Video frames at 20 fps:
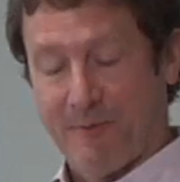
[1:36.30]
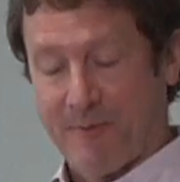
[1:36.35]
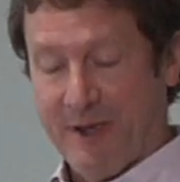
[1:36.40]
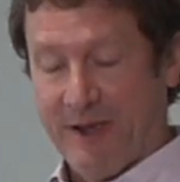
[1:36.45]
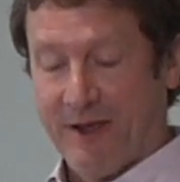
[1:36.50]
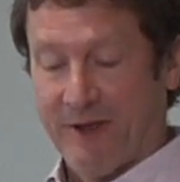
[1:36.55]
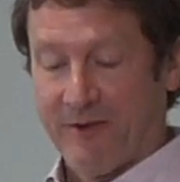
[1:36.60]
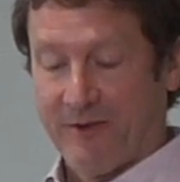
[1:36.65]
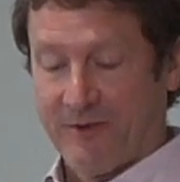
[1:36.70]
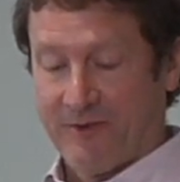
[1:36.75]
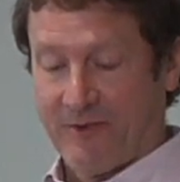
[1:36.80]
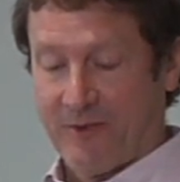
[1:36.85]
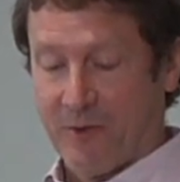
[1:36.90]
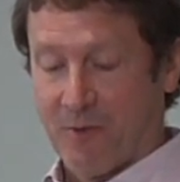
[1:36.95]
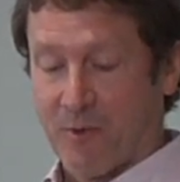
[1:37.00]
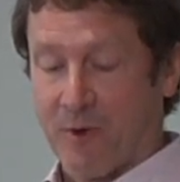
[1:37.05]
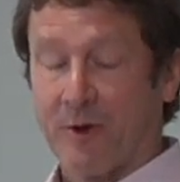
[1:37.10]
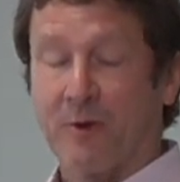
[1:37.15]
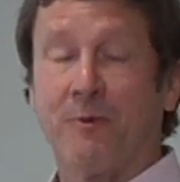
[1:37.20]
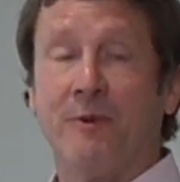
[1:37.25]
about the
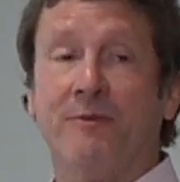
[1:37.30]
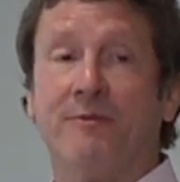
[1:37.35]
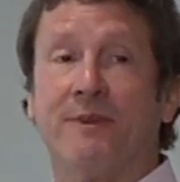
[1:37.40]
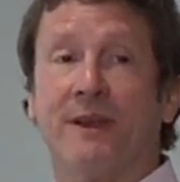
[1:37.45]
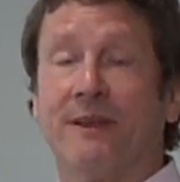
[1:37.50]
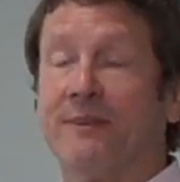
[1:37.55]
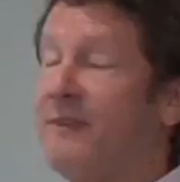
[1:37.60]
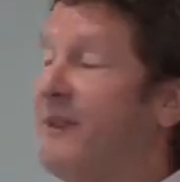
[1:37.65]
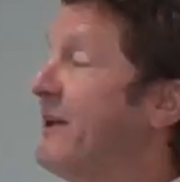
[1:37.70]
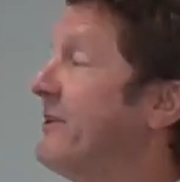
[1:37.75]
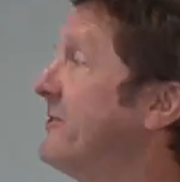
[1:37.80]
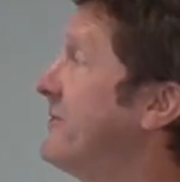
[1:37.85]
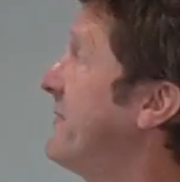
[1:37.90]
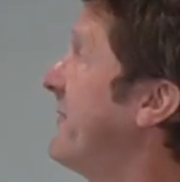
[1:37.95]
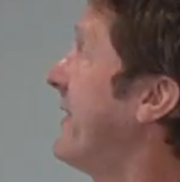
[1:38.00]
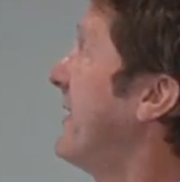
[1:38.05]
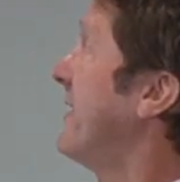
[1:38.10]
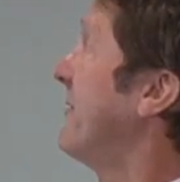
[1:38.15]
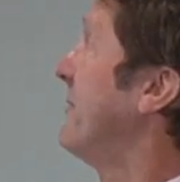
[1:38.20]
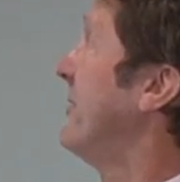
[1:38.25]
work we've done thus
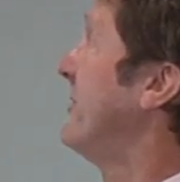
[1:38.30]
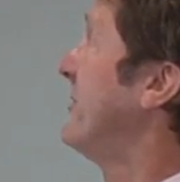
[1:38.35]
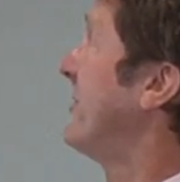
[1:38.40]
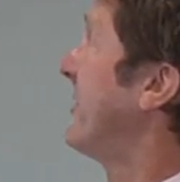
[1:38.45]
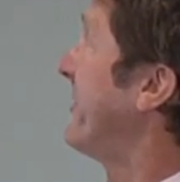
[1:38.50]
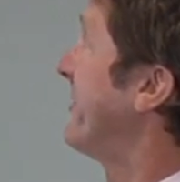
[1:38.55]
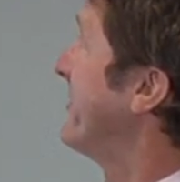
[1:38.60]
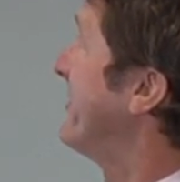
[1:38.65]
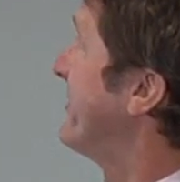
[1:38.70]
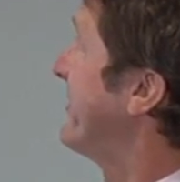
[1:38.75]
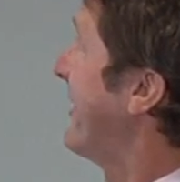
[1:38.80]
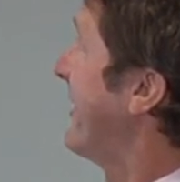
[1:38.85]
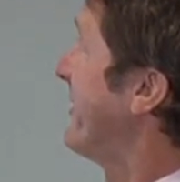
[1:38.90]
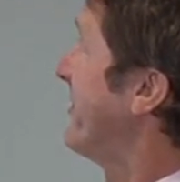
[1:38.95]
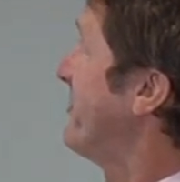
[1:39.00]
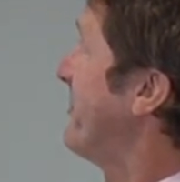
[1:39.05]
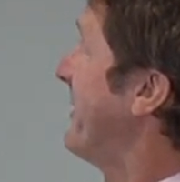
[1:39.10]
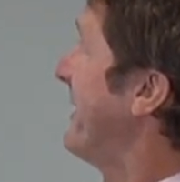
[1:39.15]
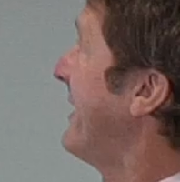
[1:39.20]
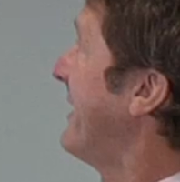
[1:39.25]
far with Children's
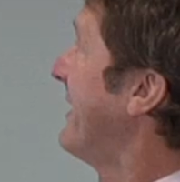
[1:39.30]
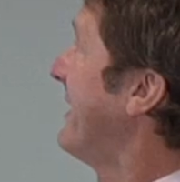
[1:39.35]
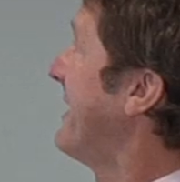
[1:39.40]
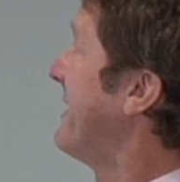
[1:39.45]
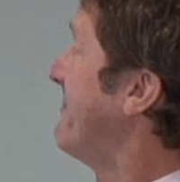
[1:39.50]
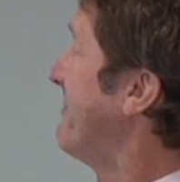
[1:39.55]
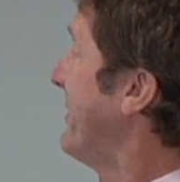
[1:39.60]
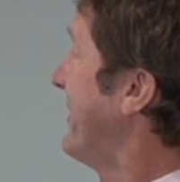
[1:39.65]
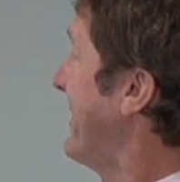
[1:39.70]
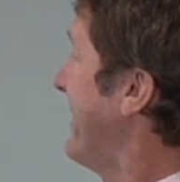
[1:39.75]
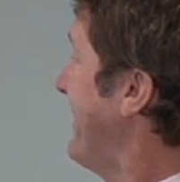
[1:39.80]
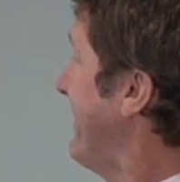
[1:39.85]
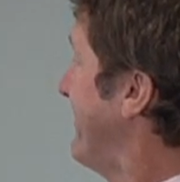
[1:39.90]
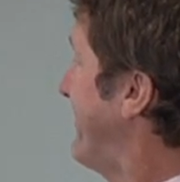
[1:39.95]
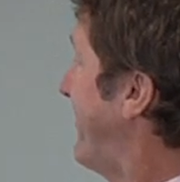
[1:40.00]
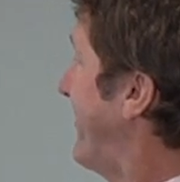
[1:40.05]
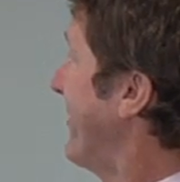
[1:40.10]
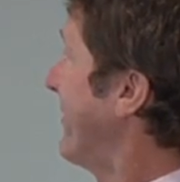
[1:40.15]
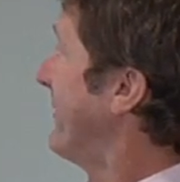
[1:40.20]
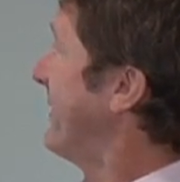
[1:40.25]
Hospital, and I'm looking
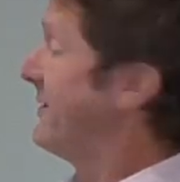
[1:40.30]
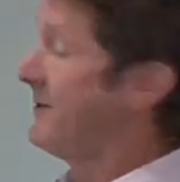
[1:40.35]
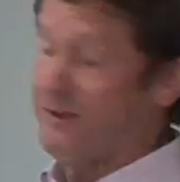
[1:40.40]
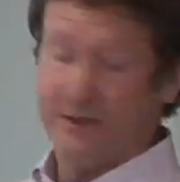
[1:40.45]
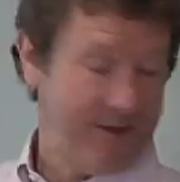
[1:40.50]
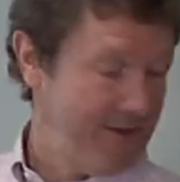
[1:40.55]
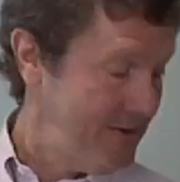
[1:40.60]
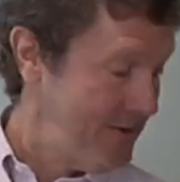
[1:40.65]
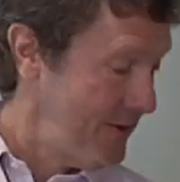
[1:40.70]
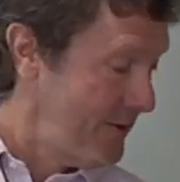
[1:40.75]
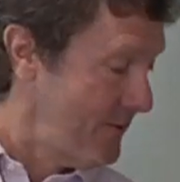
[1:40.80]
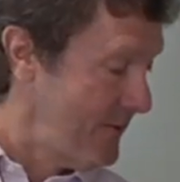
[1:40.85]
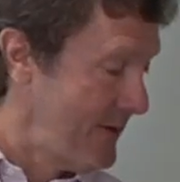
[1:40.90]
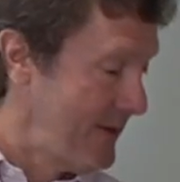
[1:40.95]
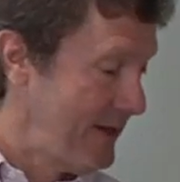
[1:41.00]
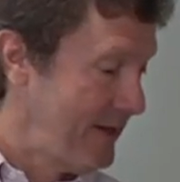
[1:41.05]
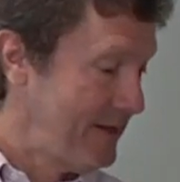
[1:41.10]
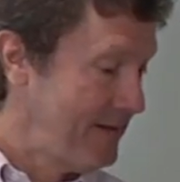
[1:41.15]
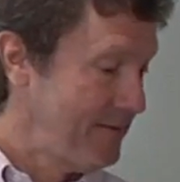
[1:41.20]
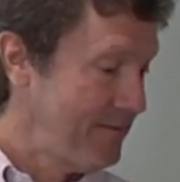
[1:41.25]
forward to
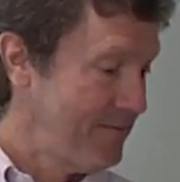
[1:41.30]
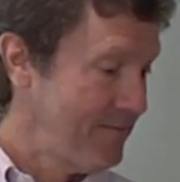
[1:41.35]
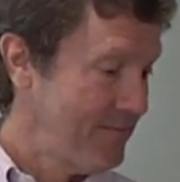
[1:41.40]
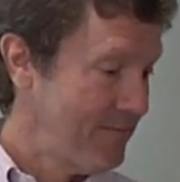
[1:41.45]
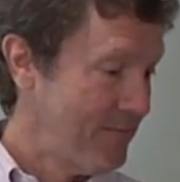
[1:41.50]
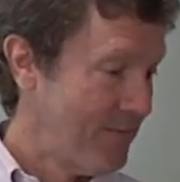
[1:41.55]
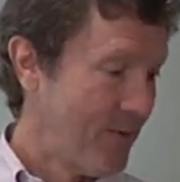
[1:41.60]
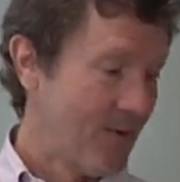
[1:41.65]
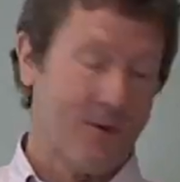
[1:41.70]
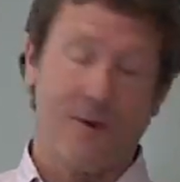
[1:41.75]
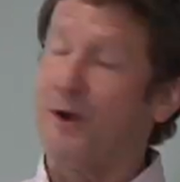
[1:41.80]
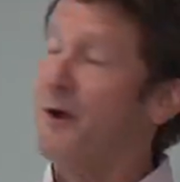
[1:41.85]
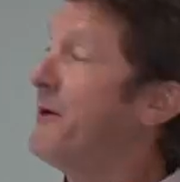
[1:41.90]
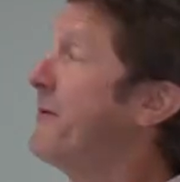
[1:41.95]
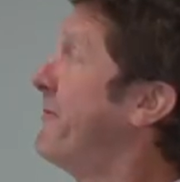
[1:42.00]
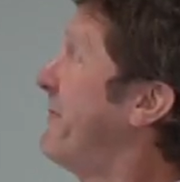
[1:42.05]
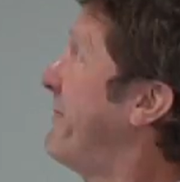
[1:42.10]
doing more.